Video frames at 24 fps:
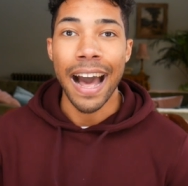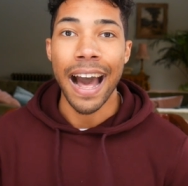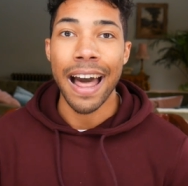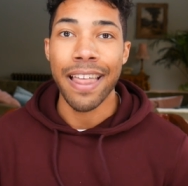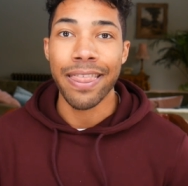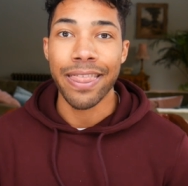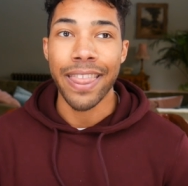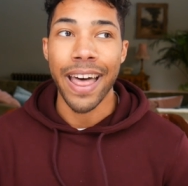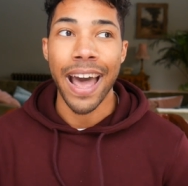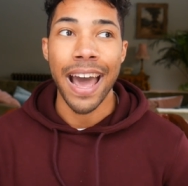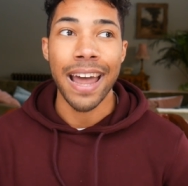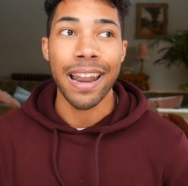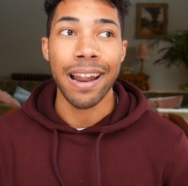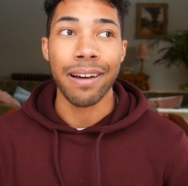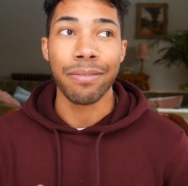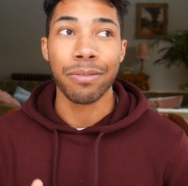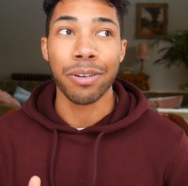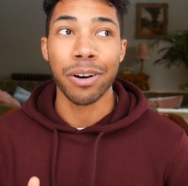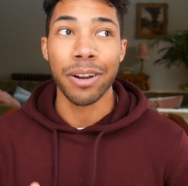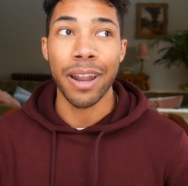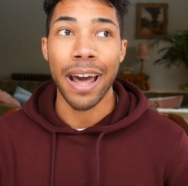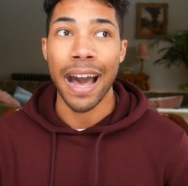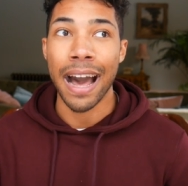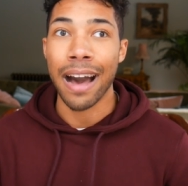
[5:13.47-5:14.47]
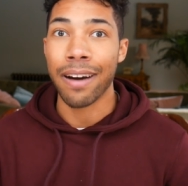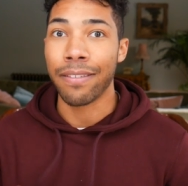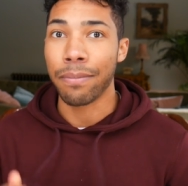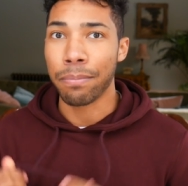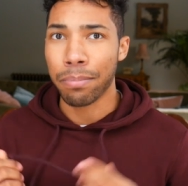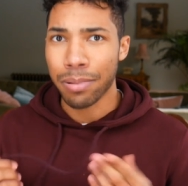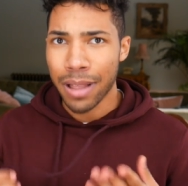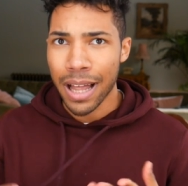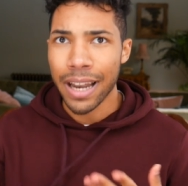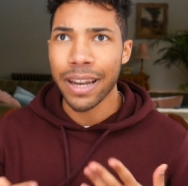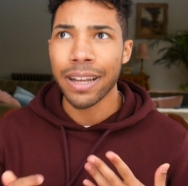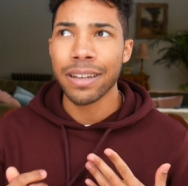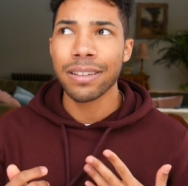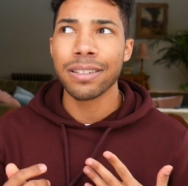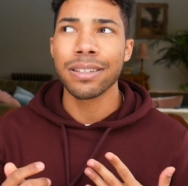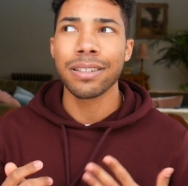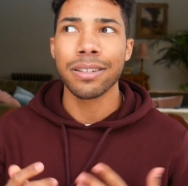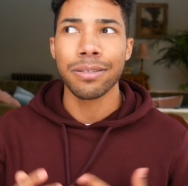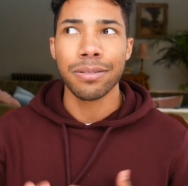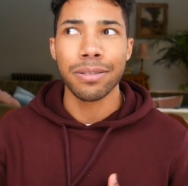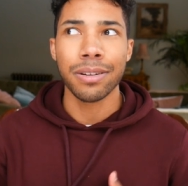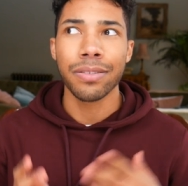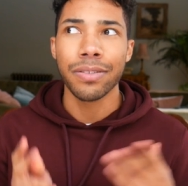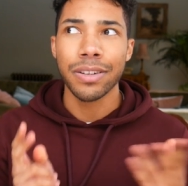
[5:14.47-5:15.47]
and then I'm gonna have planning to
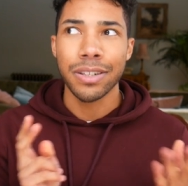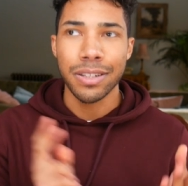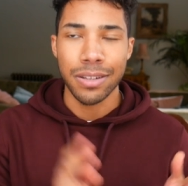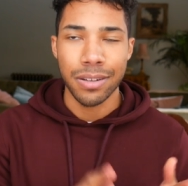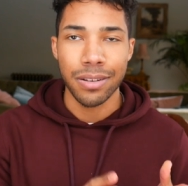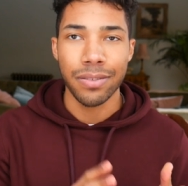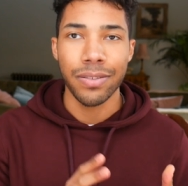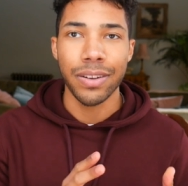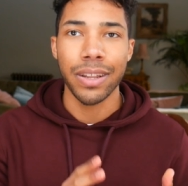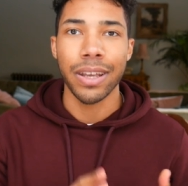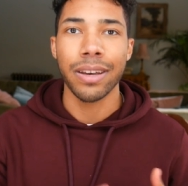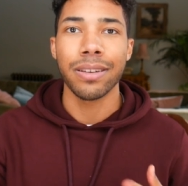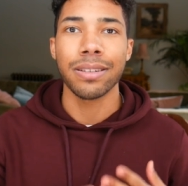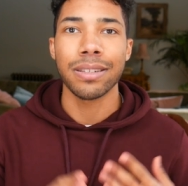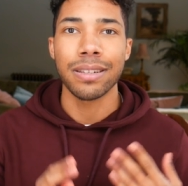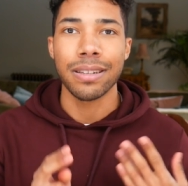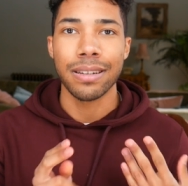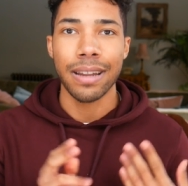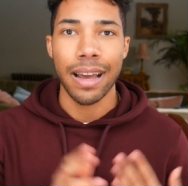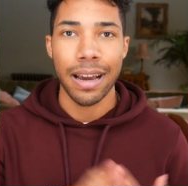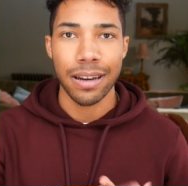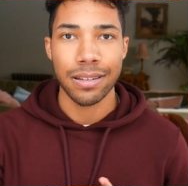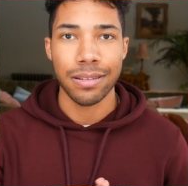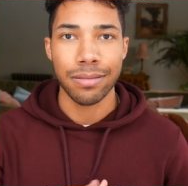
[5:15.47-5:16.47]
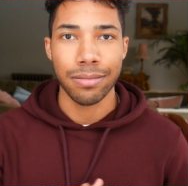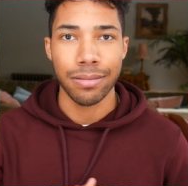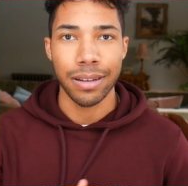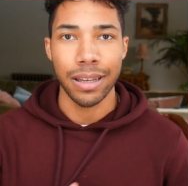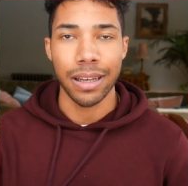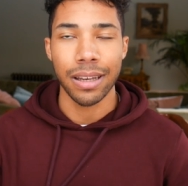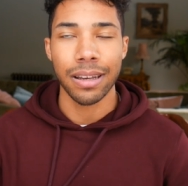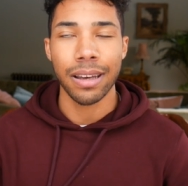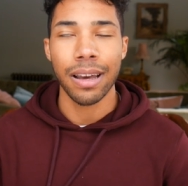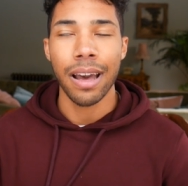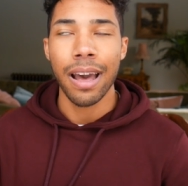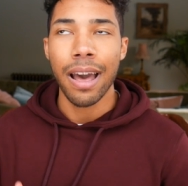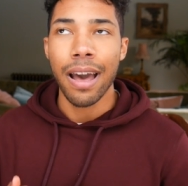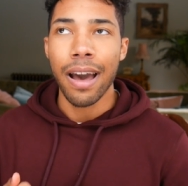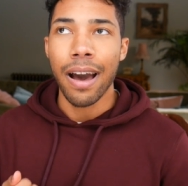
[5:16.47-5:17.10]
do another two videos next week.